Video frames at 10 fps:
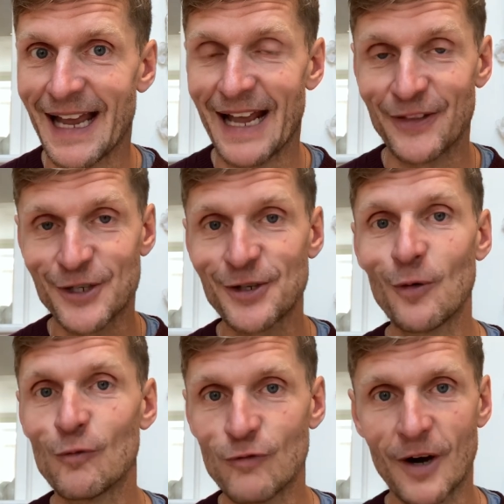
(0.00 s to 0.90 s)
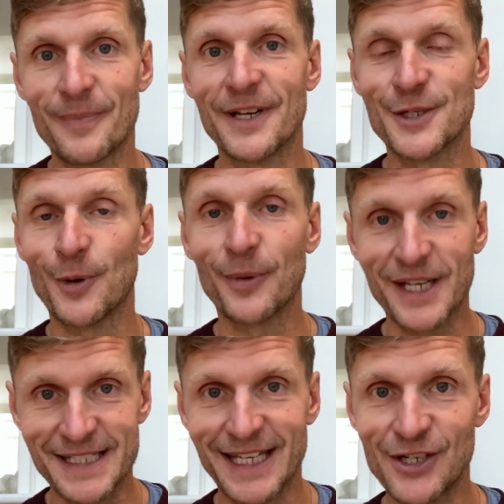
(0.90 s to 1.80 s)
And the salt rub is what I'm
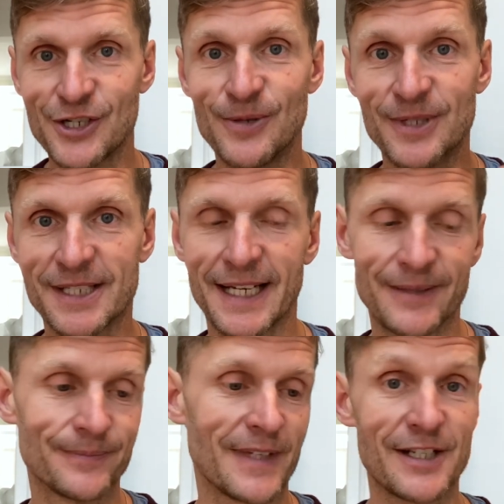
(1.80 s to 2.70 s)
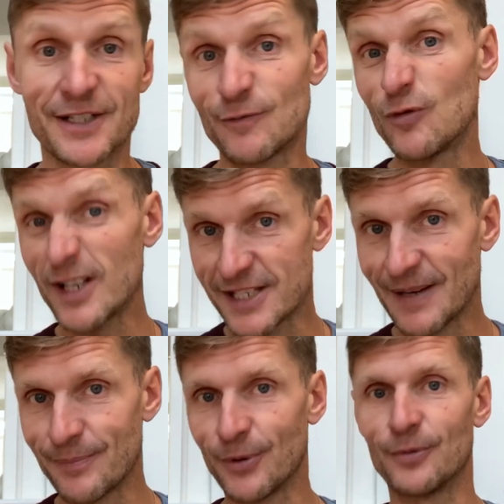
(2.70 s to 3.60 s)
going to teach you today. It's really
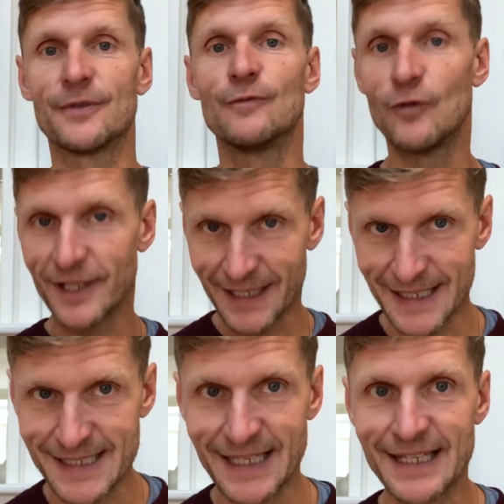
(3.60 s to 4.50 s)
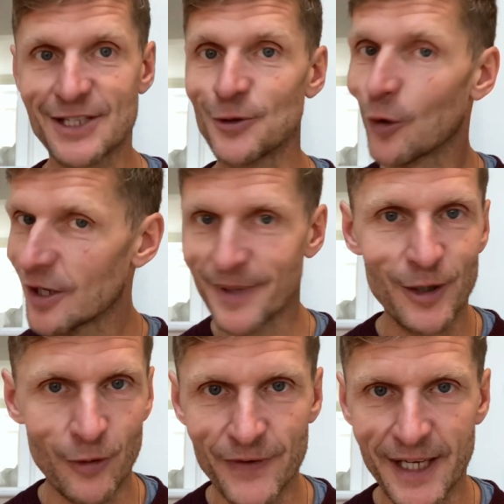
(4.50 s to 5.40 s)
simple, really easy. It's not going to be a
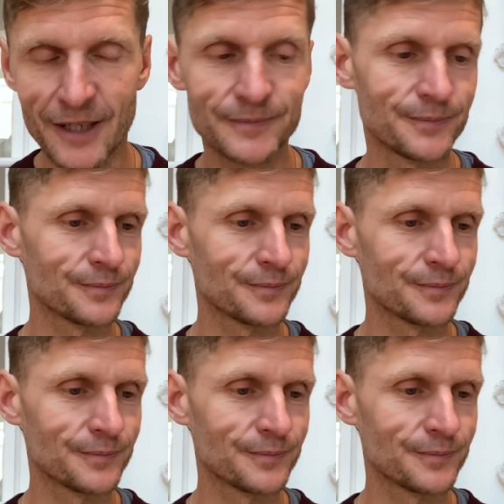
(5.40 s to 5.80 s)
long video.